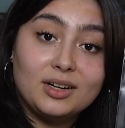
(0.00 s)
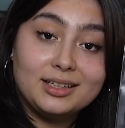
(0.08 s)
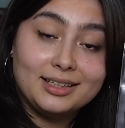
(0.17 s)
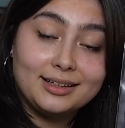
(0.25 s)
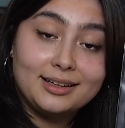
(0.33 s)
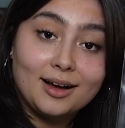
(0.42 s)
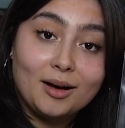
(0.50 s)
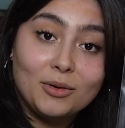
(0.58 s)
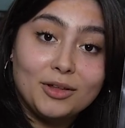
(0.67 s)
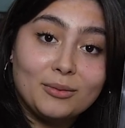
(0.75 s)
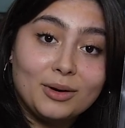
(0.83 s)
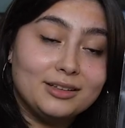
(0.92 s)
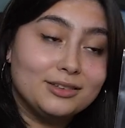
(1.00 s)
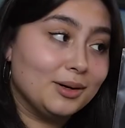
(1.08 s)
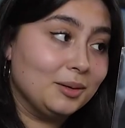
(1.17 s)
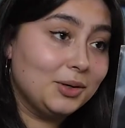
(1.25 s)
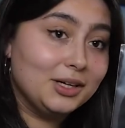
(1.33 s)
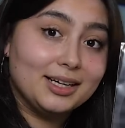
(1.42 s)
It didn't come with one, so I
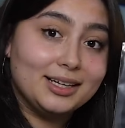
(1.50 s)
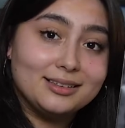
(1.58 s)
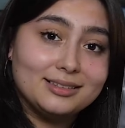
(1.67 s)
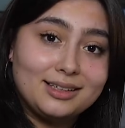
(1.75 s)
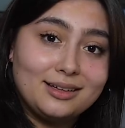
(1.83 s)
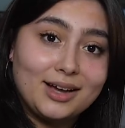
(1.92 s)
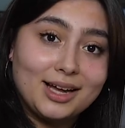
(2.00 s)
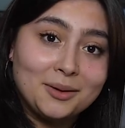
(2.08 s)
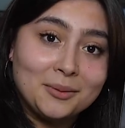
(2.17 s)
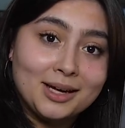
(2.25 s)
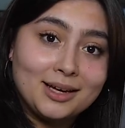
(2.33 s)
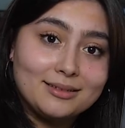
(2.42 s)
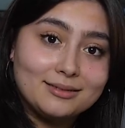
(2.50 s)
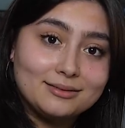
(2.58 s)
put it in a sleeve anyway.